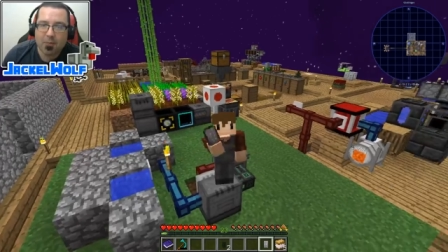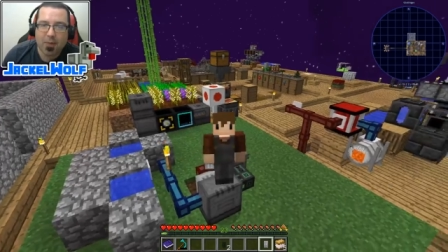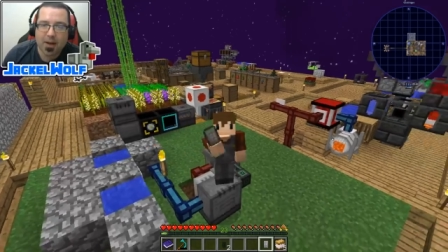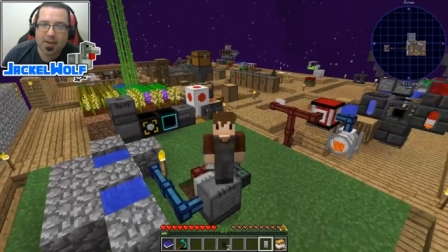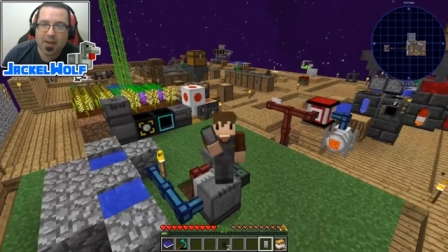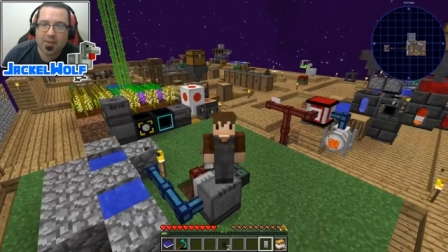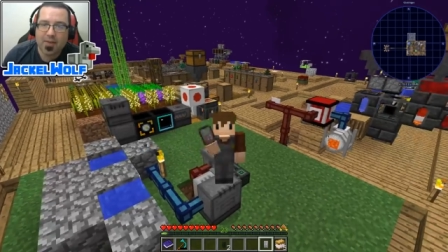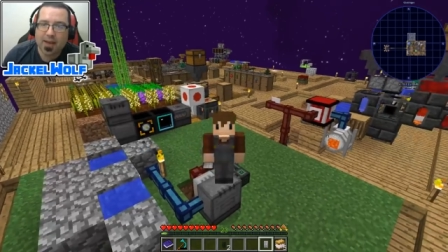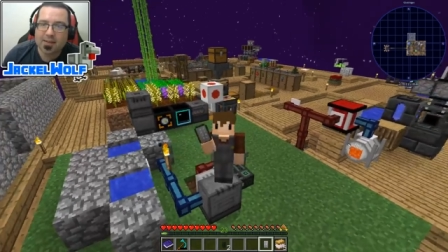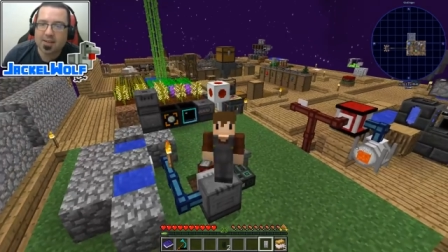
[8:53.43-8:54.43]
but
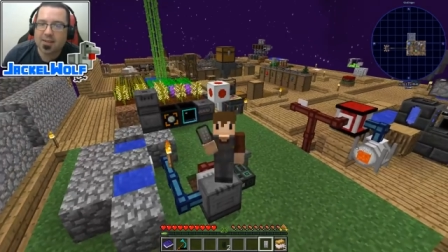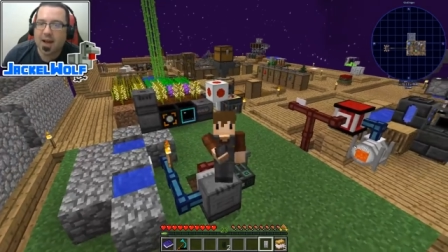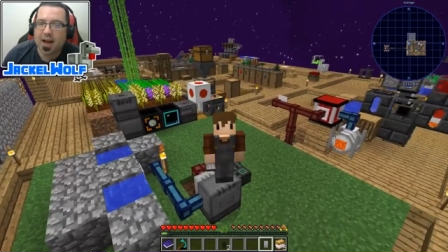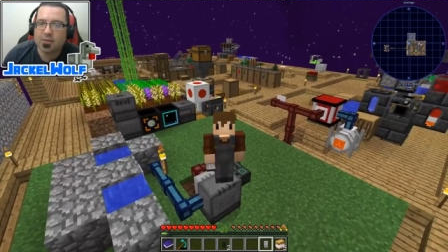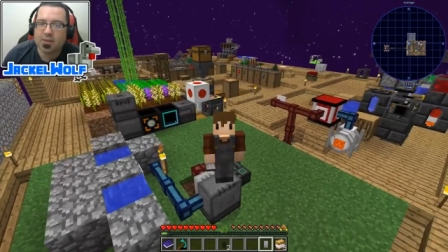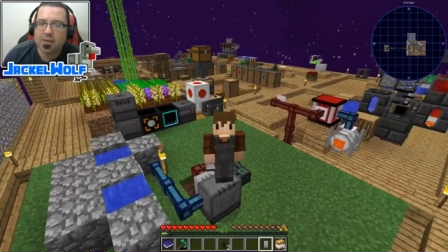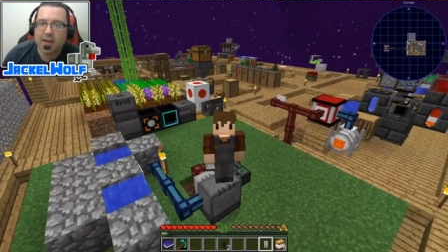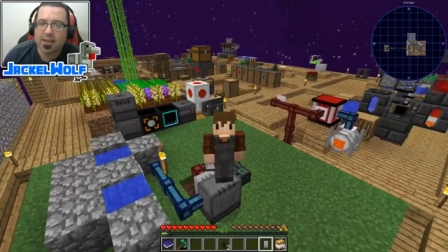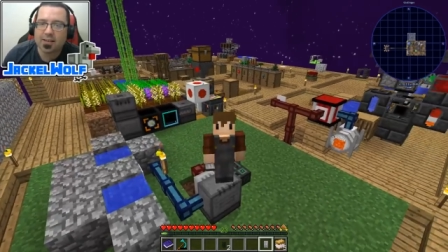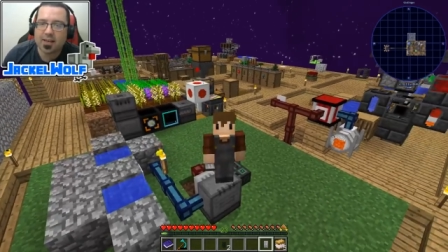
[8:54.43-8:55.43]
that is it i'll see you
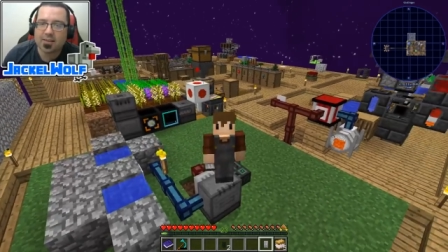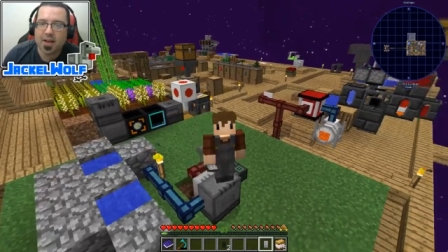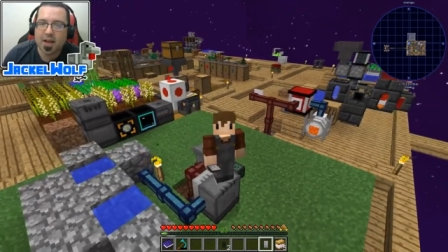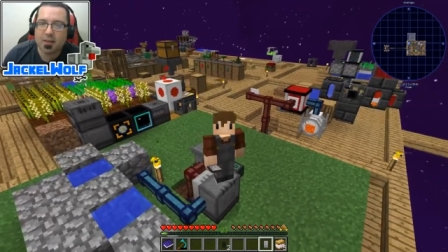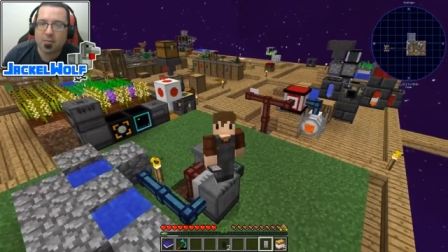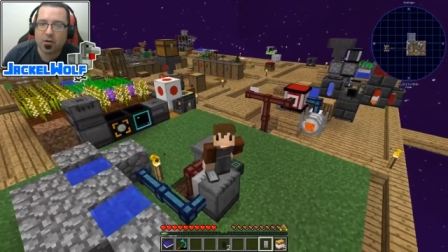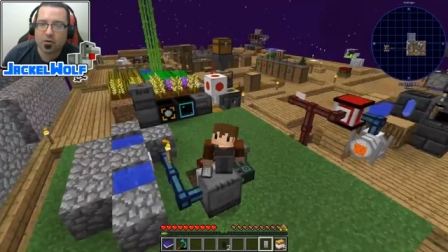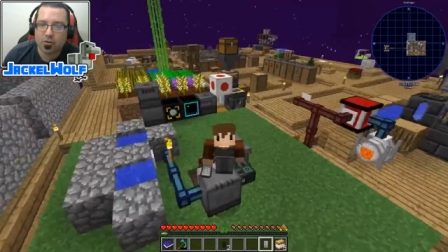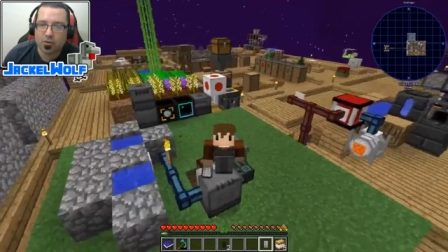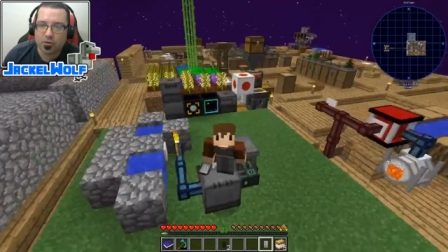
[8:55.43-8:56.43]
guys next time
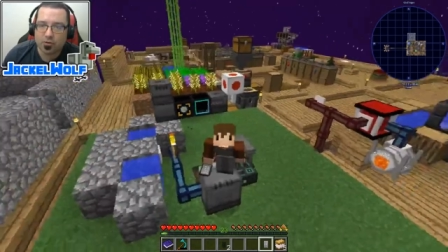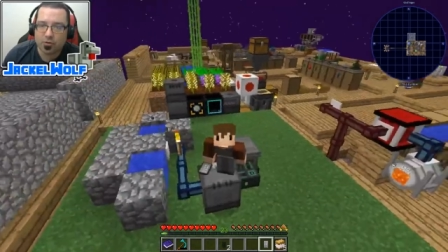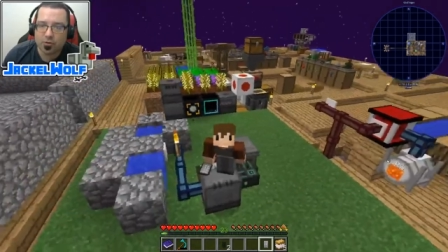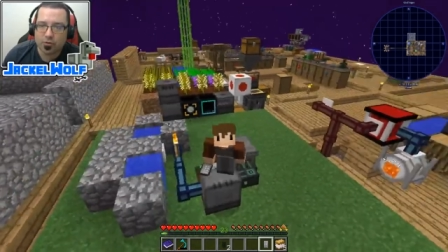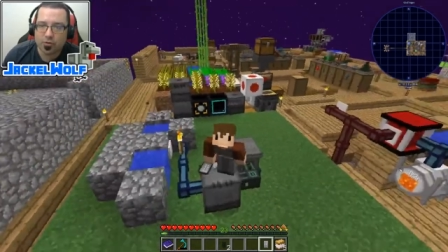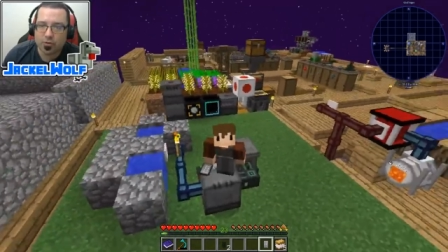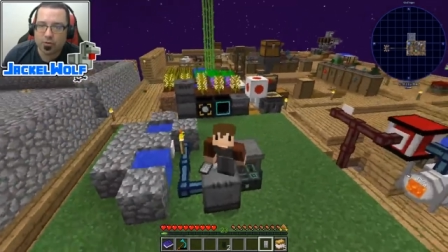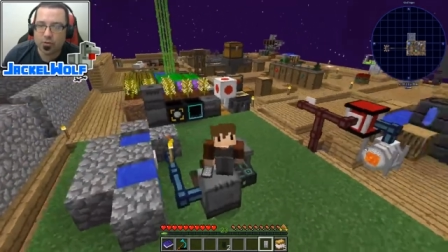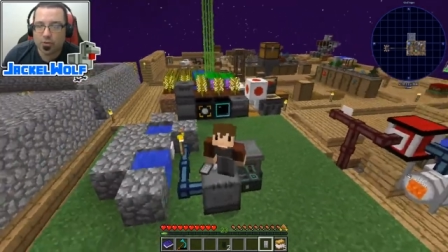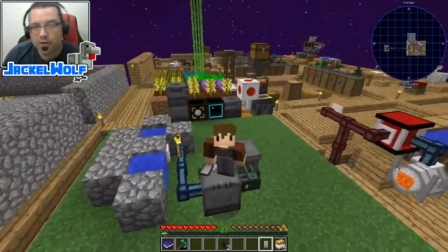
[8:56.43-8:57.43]

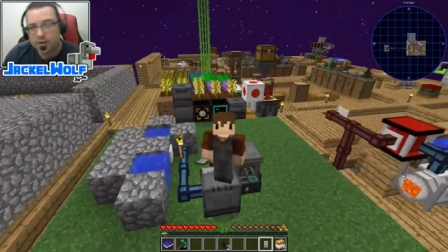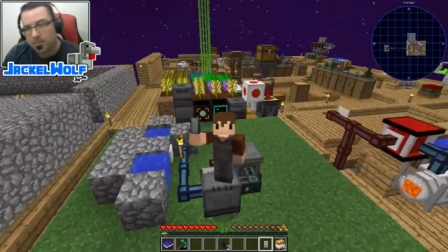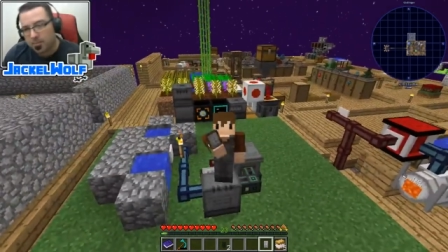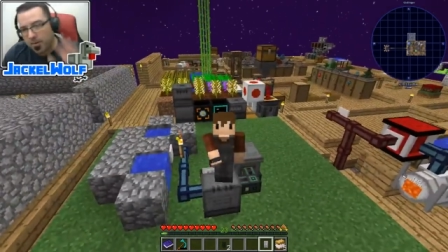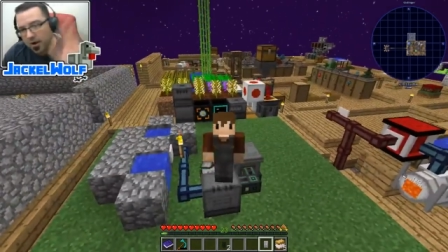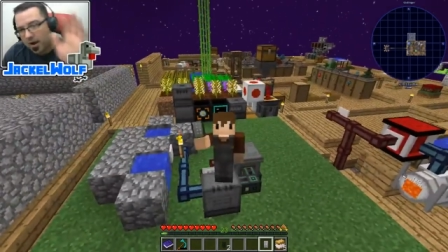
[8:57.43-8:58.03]
goodbye